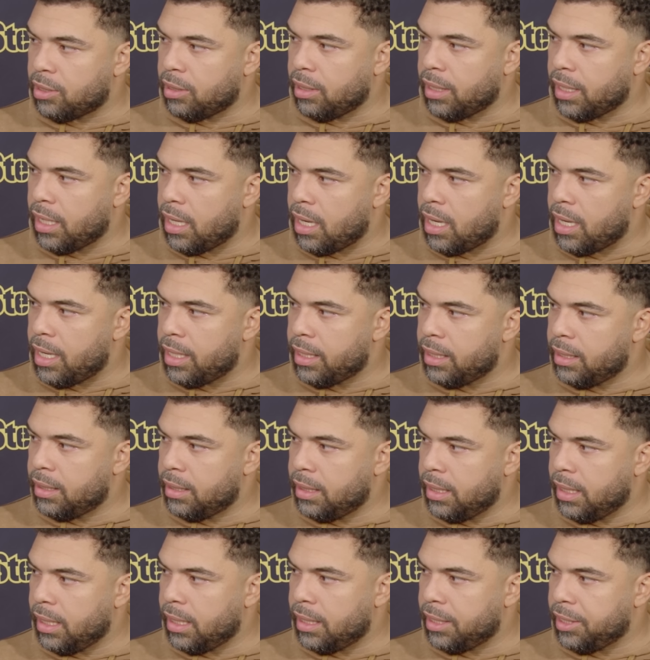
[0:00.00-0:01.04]
early on,
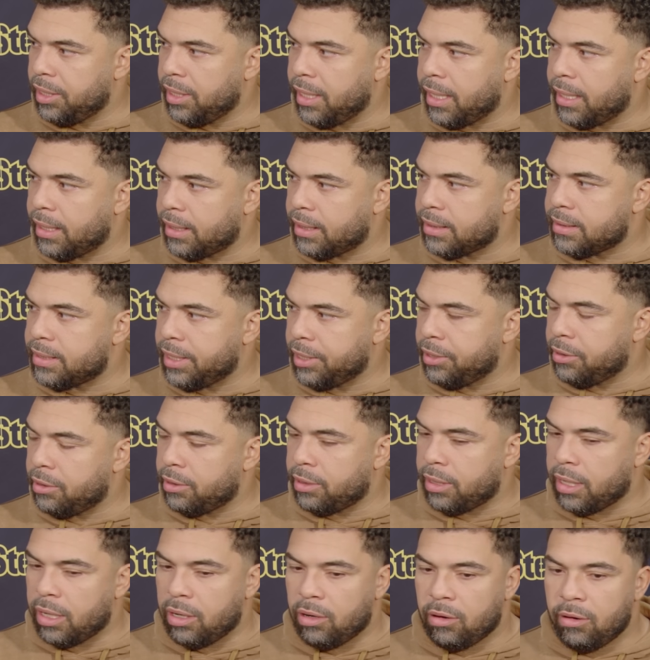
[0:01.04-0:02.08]
and you got to continue to
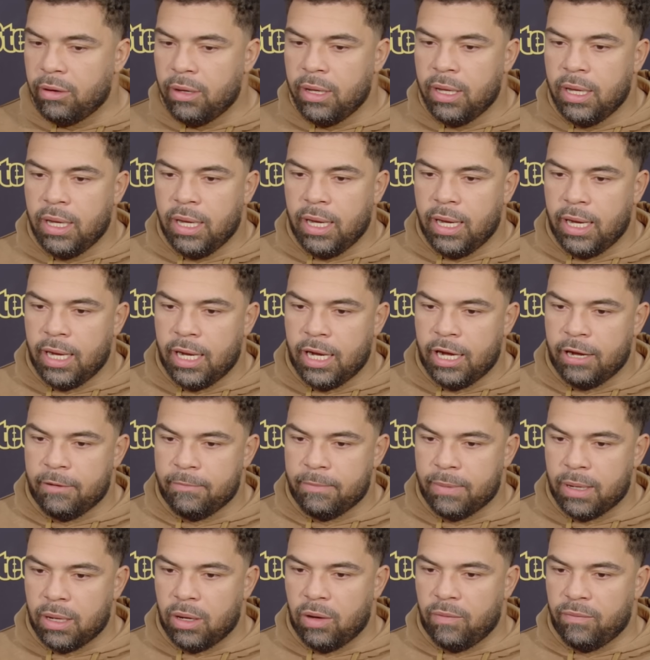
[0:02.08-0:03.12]
grow.
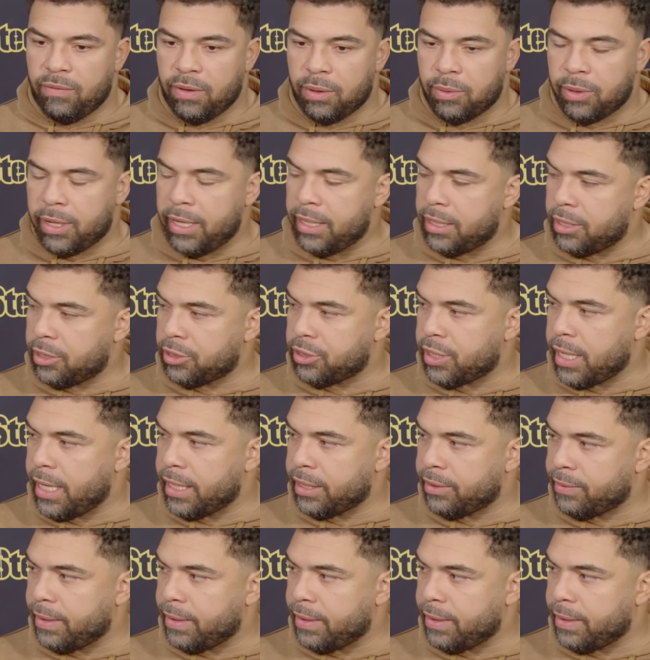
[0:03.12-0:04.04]
But hopefully we're hitting our stride at